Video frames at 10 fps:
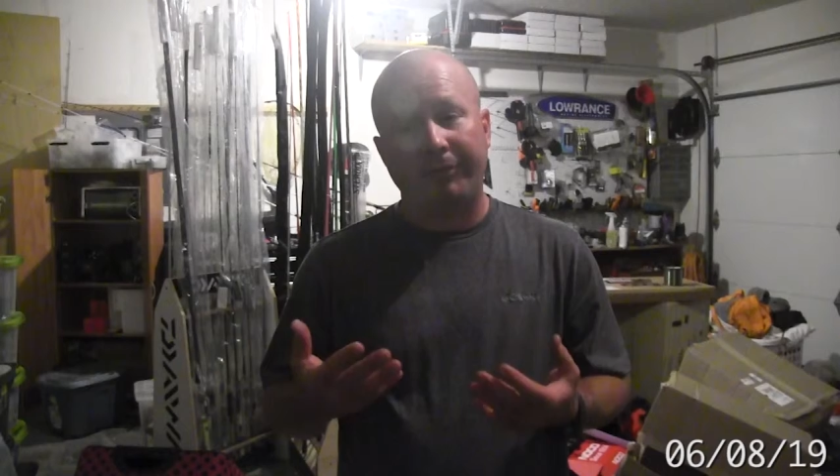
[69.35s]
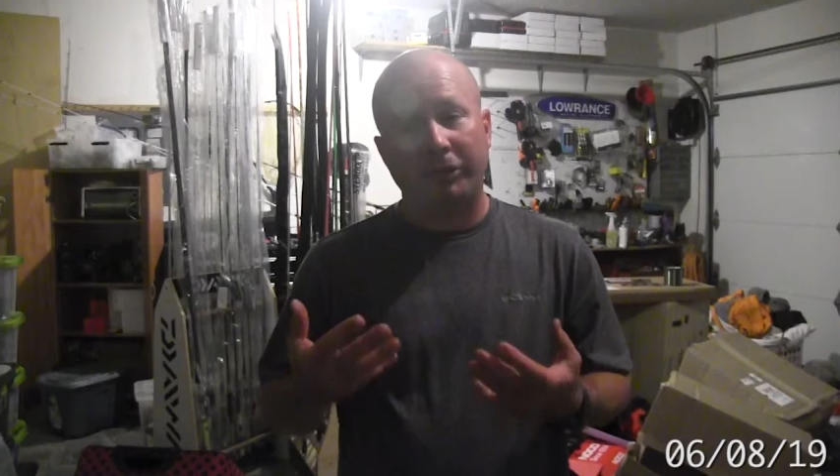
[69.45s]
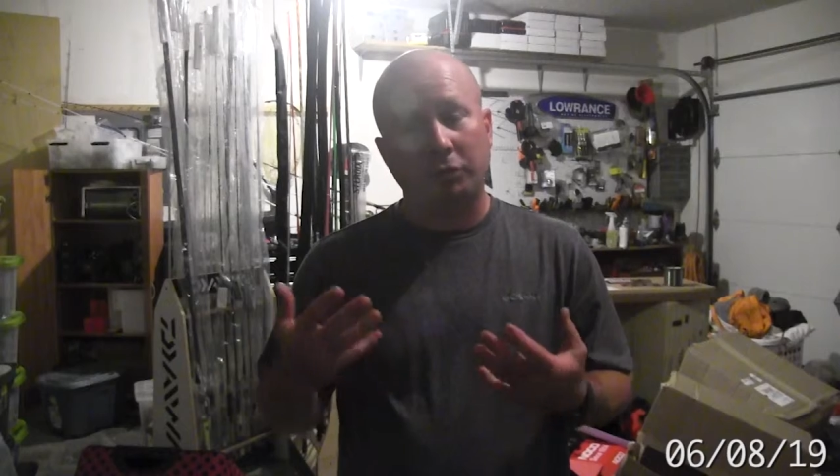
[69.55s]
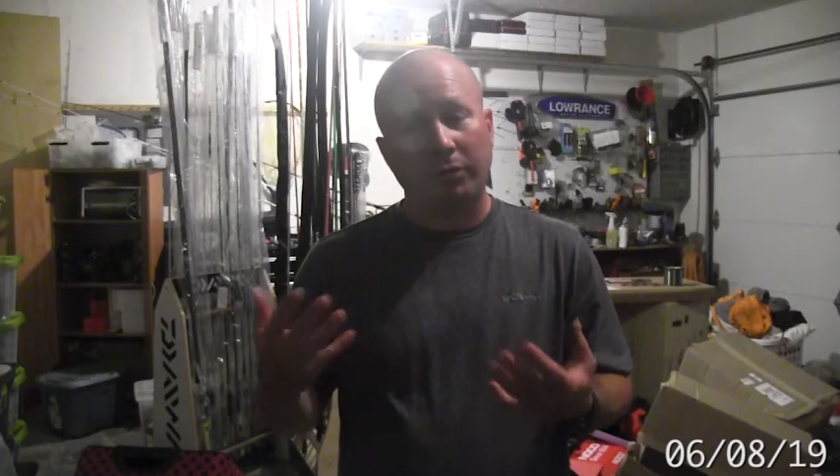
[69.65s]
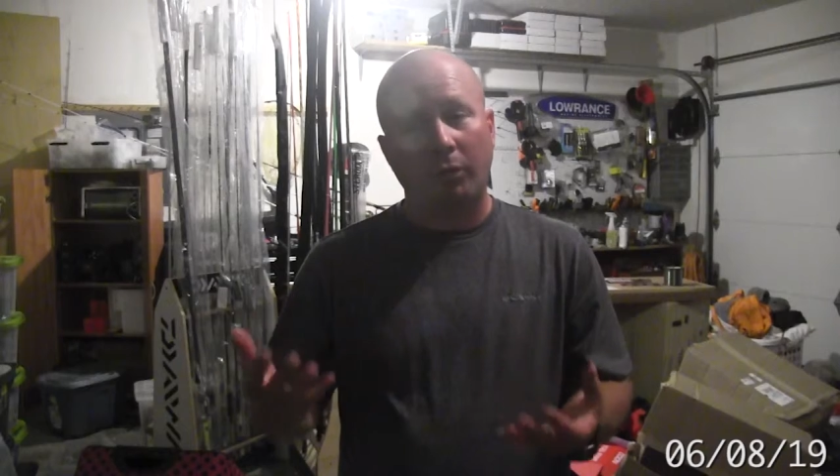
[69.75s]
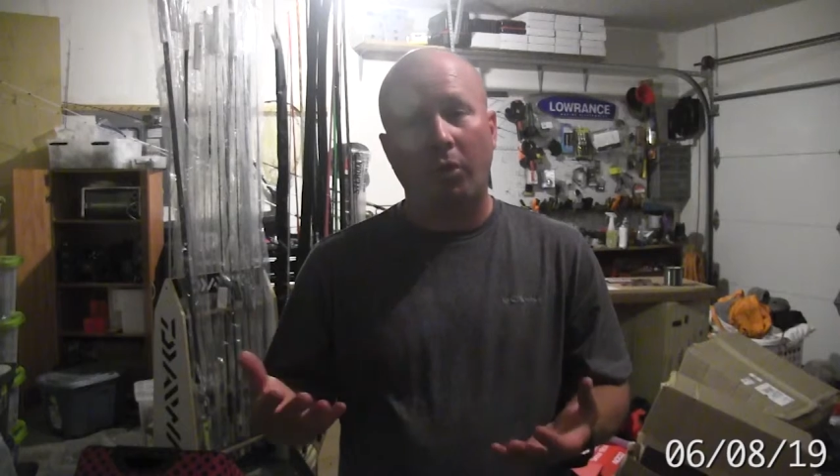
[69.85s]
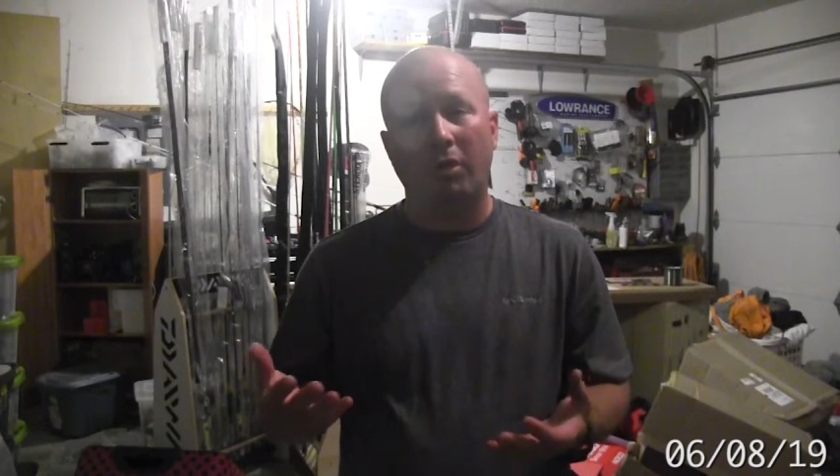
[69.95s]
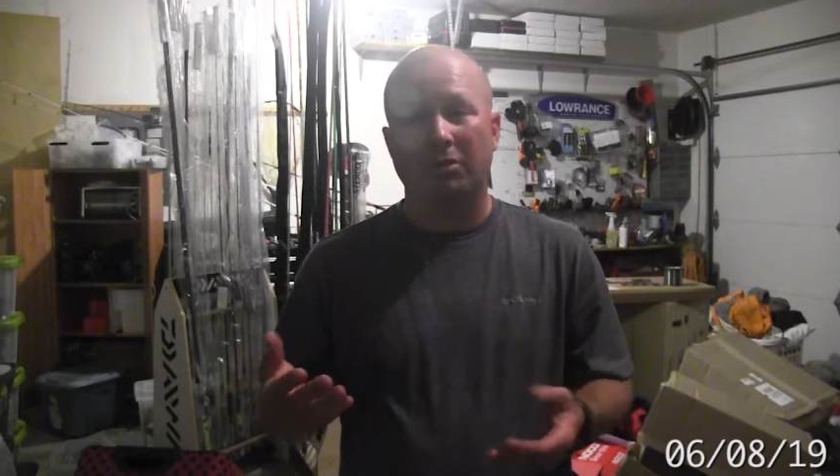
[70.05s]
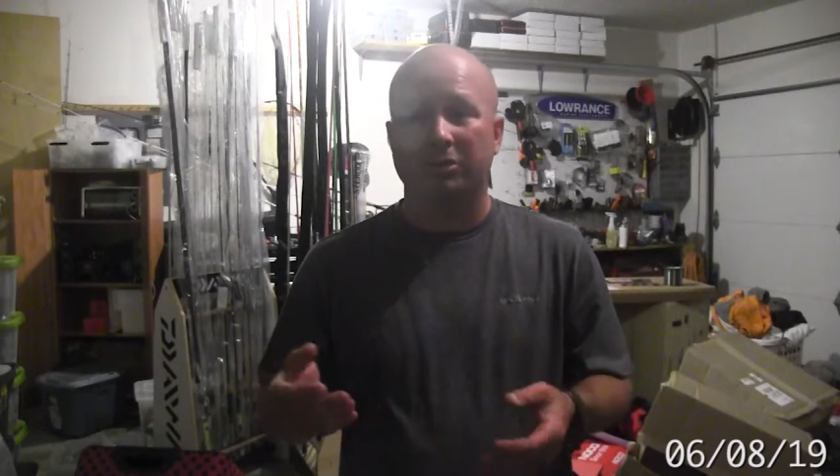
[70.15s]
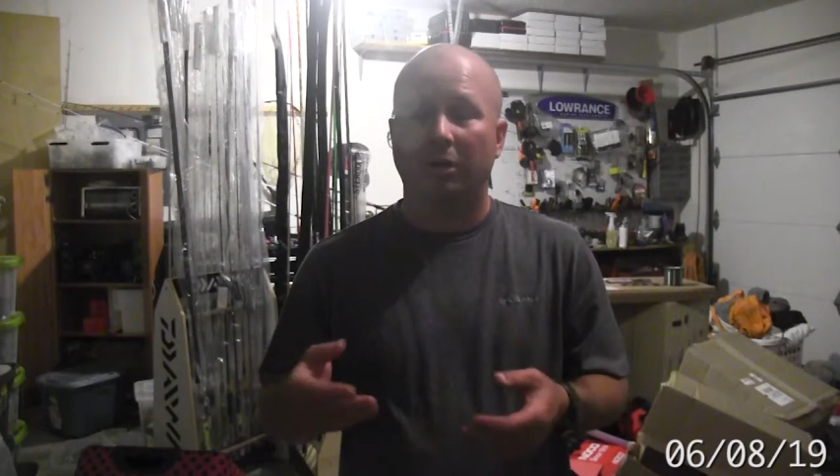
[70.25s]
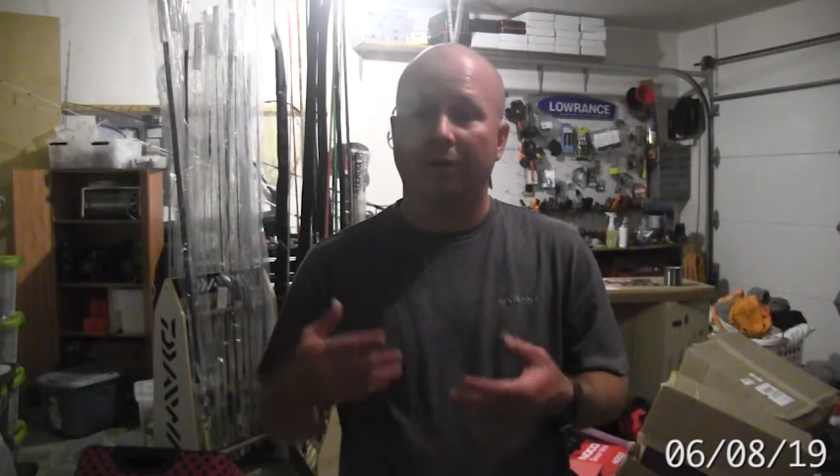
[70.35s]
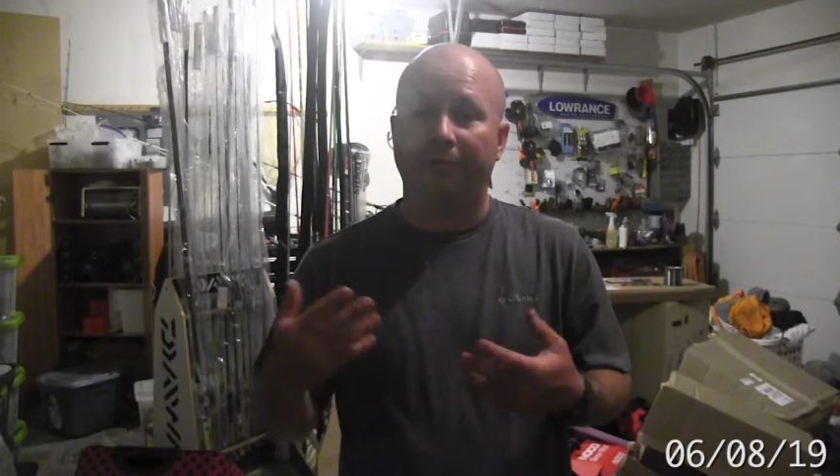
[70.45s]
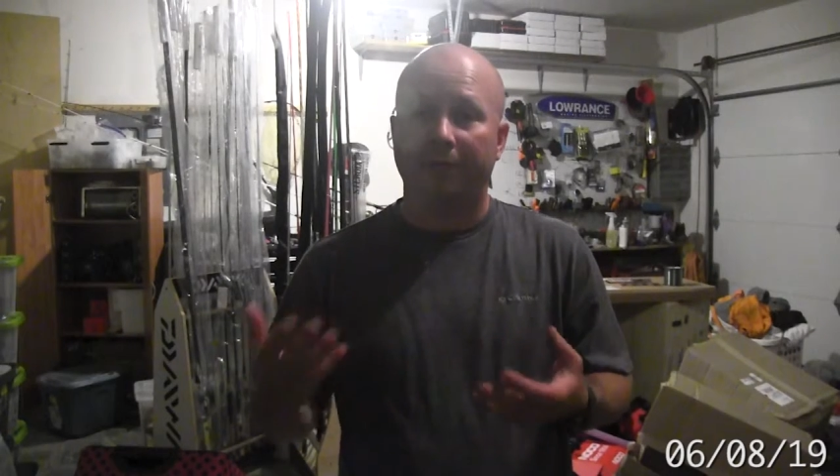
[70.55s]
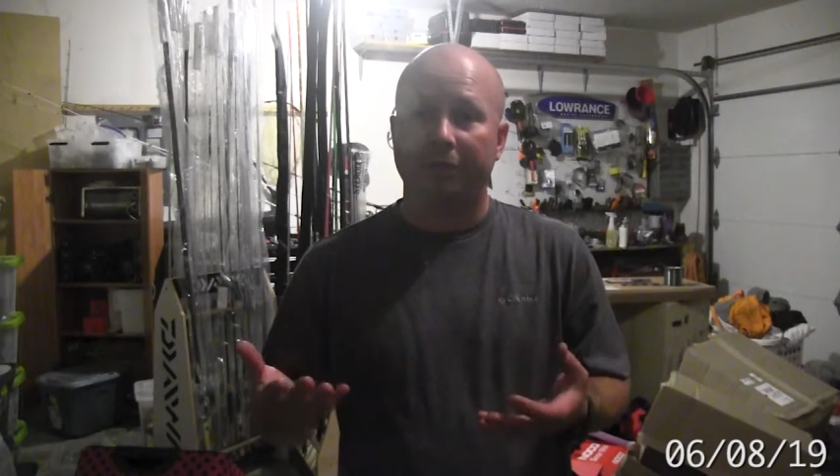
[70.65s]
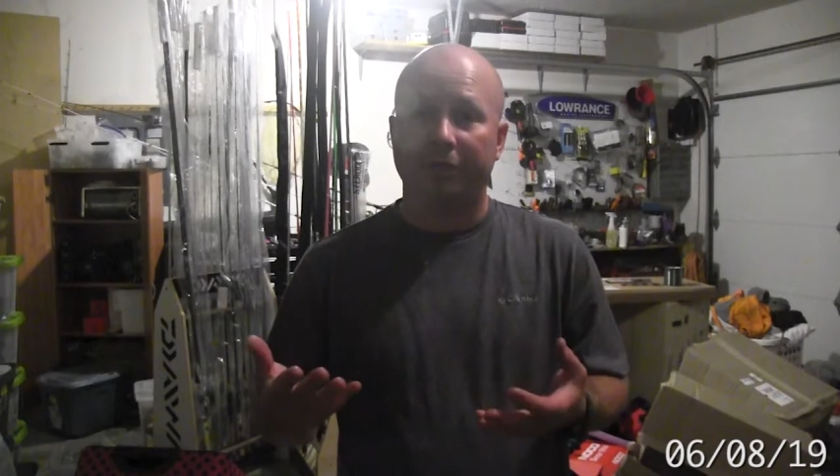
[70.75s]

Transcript: fish when the water's off on a